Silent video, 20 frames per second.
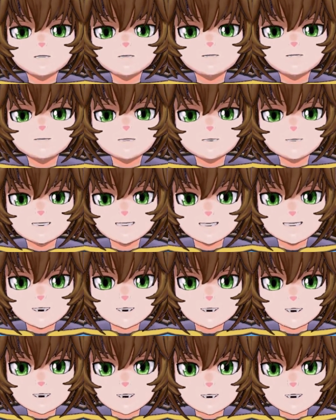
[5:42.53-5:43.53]

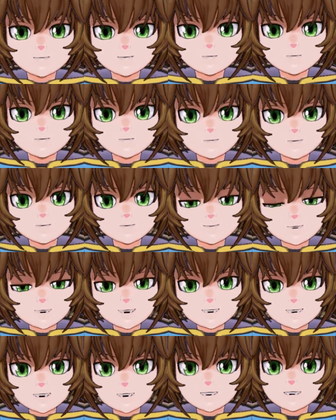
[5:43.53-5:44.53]
then
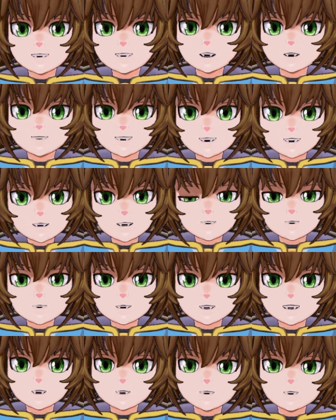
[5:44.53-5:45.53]
this is just
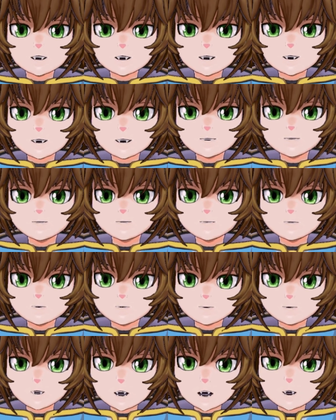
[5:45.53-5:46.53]
very
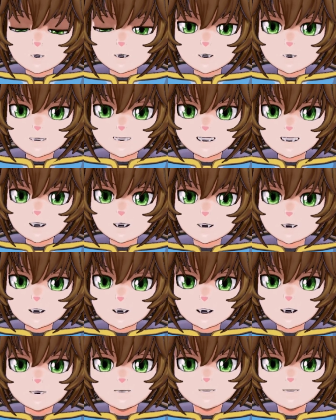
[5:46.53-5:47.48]
problematic.